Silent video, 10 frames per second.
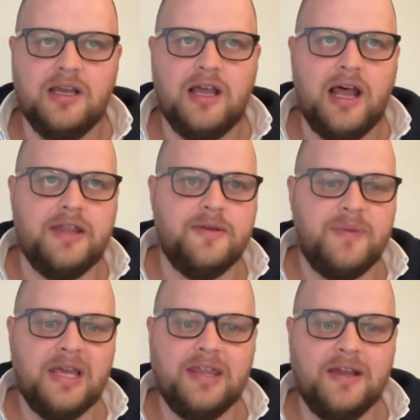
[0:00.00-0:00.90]
And the
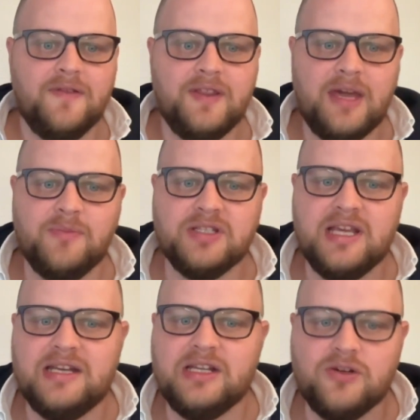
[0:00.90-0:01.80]
big thing for them was they
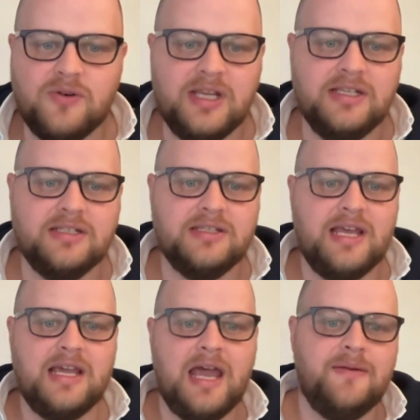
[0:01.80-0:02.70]
had increased
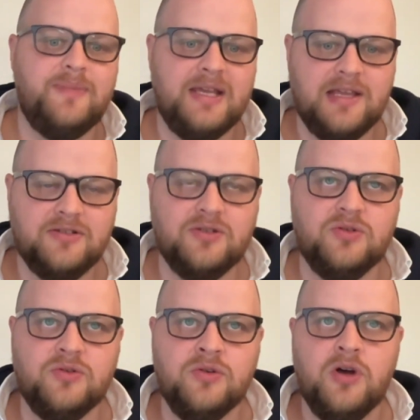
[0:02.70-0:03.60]
their NPS
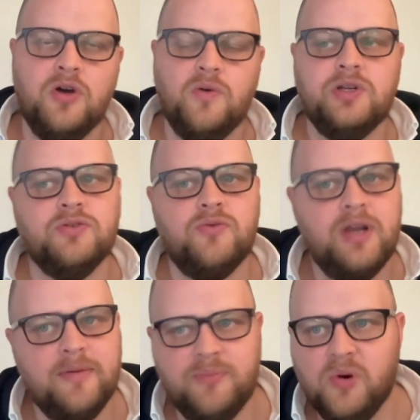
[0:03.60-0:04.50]
score, which was
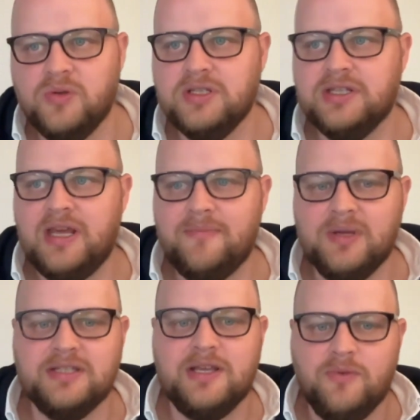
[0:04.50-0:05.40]
really important to them
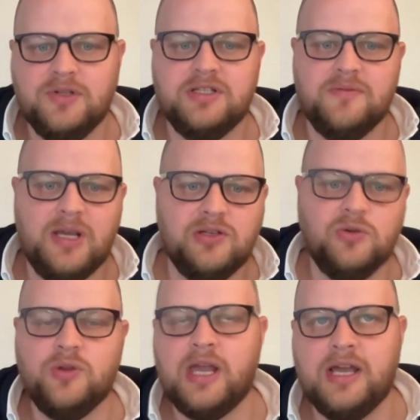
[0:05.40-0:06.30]
because they wanted to make
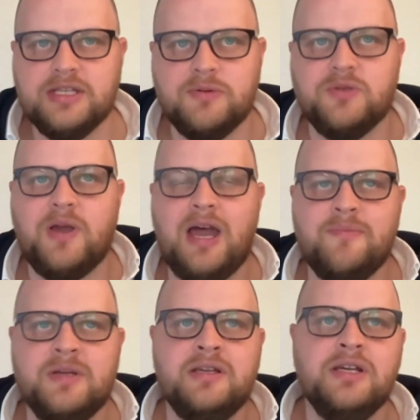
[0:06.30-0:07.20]
sure their customers were
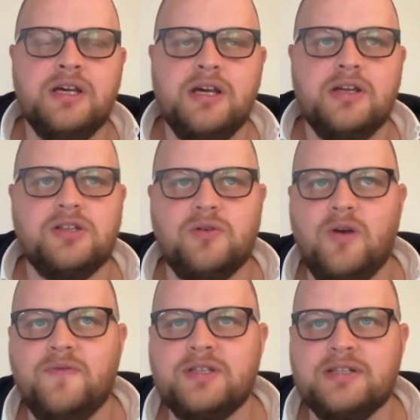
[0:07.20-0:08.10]
happy. So
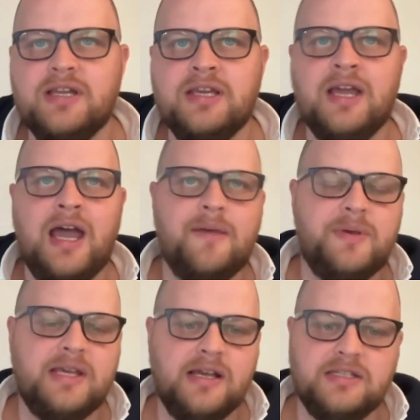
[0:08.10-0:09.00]
obviously,
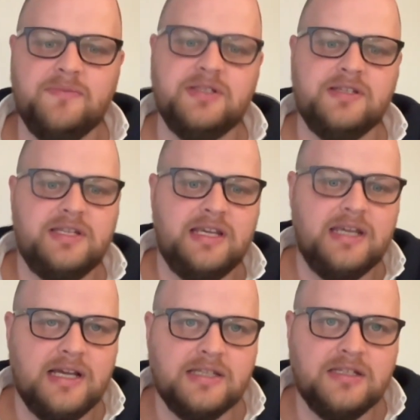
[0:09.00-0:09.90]
happy customers are
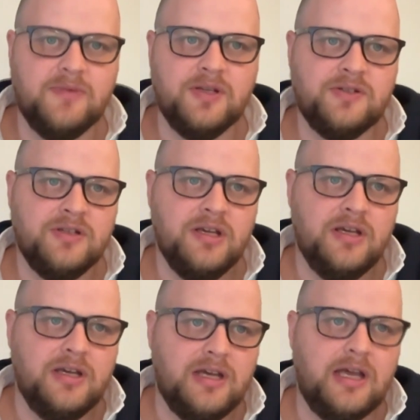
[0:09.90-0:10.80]
sticky customers,
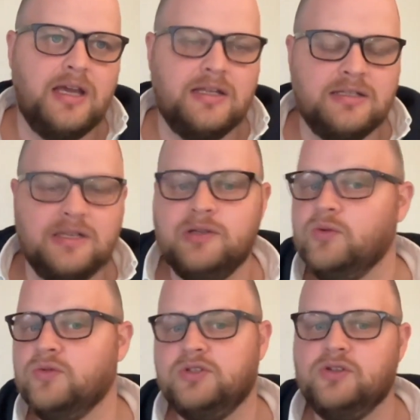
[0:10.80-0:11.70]
and
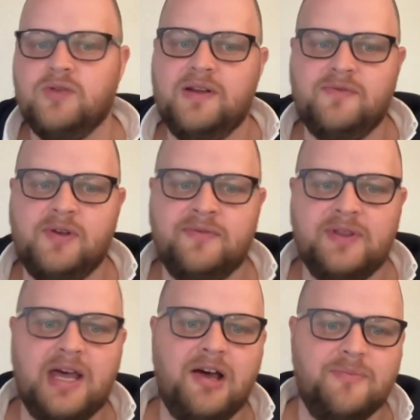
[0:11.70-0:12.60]
also great for
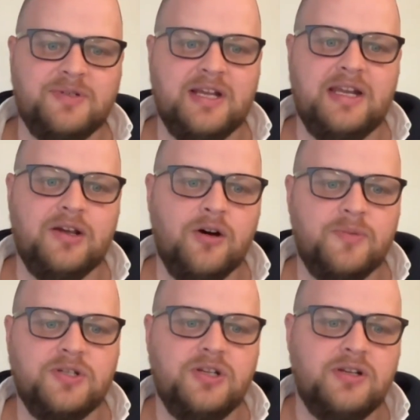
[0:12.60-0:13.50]
that upselling
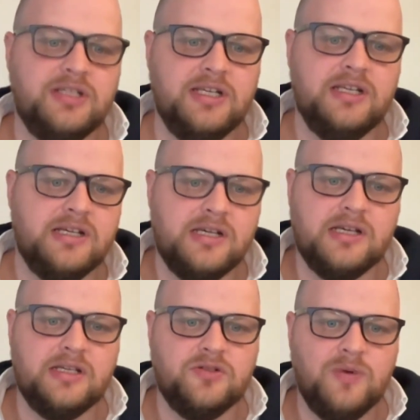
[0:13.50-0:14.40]
opportunity
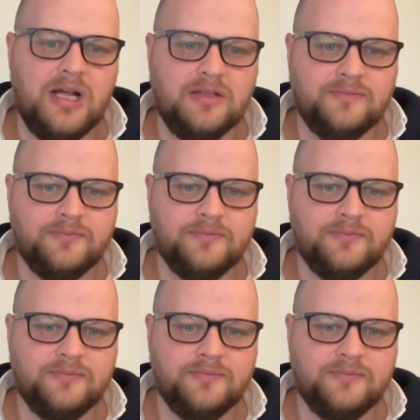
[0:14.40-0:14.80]
as well.